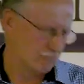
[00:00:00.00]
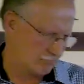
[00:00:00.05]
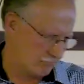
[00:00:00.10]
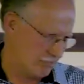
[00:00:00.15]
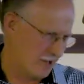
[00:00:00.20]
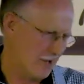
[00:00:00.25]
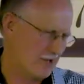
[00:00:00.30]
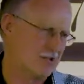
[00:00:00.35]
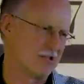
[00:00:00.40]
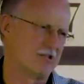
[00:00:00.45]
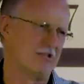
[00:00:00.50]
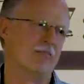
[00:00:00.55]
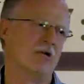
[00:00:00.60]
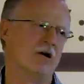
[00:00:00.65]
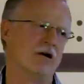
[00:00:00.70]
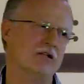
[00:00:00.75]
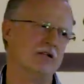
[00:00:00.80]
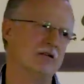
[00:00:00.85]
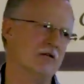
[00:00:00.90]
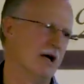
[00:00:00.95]
that's the
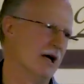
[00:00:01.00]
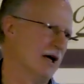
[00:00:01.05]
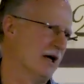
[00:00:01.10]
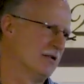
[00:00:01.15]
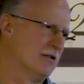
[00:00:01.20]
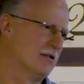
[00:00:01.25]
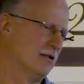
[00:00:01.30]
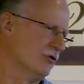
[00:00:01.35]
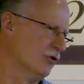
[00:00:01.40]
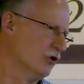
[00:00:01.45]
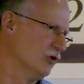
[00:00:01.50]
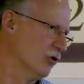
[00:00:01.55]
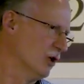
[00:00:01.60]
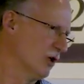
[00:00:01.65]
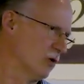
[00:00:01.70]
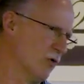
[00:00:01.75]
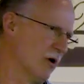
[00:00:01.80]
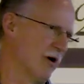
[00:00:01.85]
money you had to do with